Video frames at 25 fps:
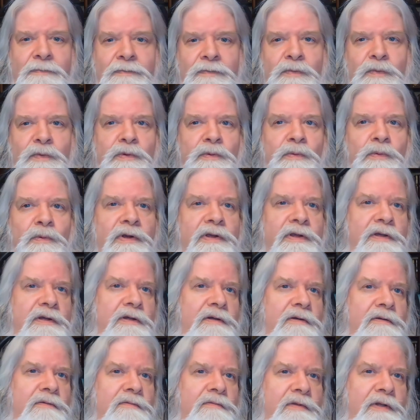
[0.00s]
we want you
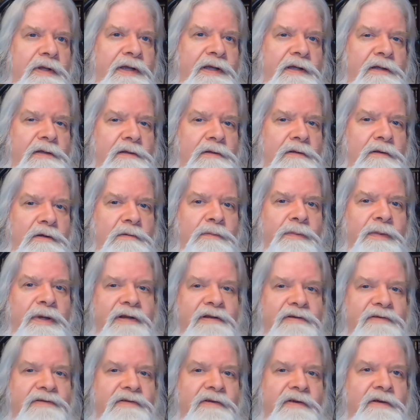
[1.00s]
to like look
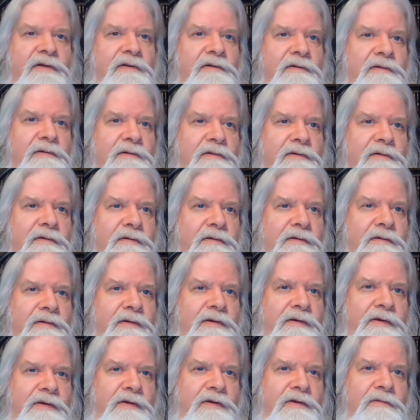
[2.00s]
menacing.
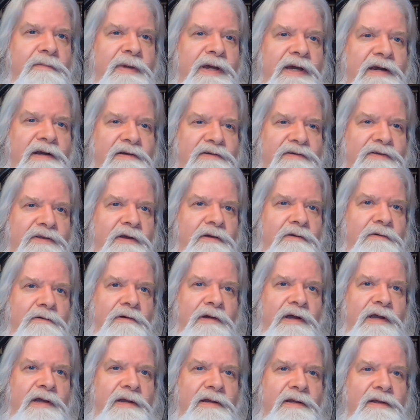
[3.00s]
You can manage that,
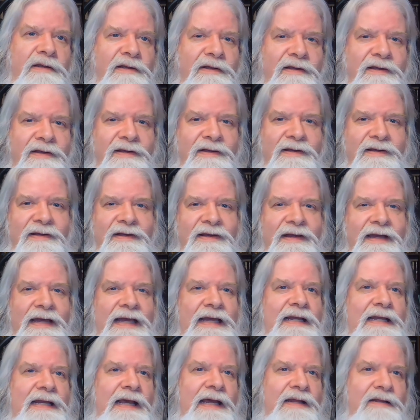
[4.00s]
right?
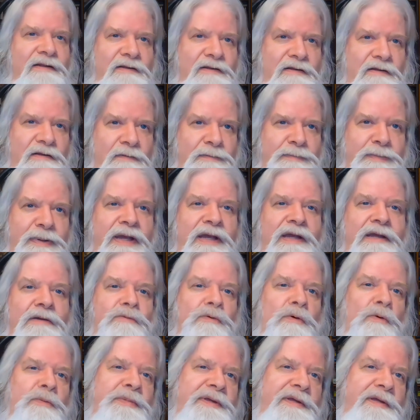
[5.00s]
And the pay
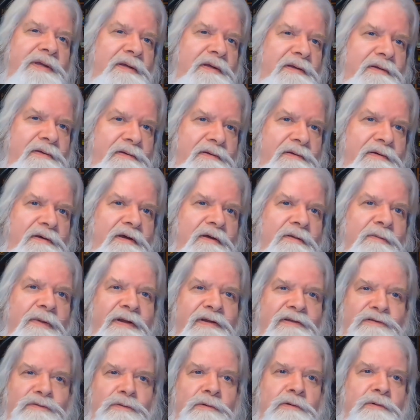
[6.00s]
will be
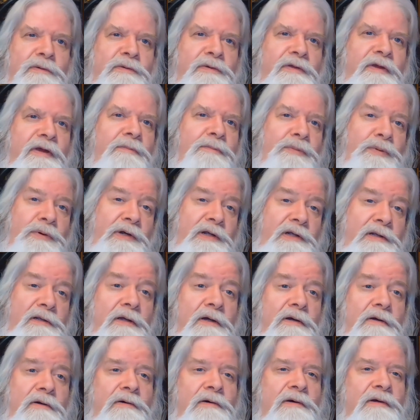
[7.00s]
commensurate with that, pretty
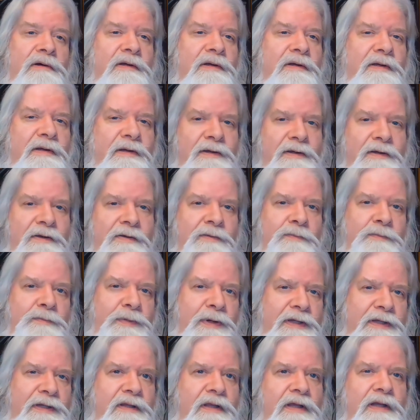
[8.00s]
low.
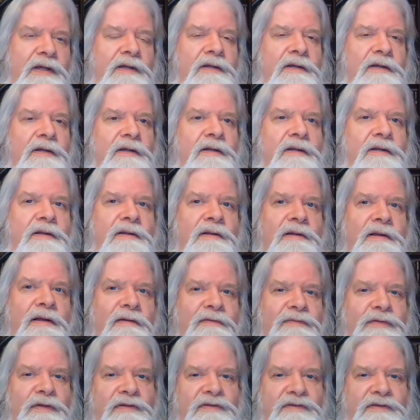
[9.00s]
But then
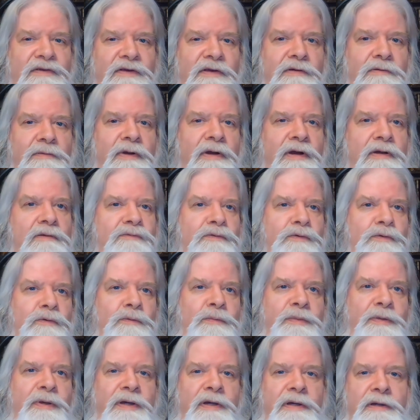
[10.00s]
if they stick around for
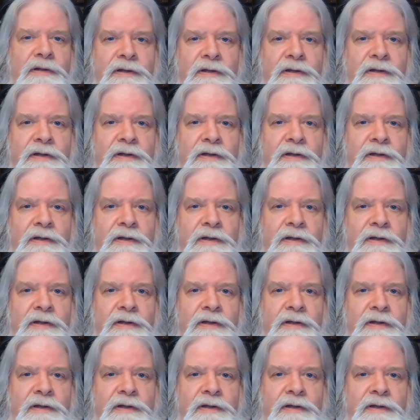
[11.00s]
a bit,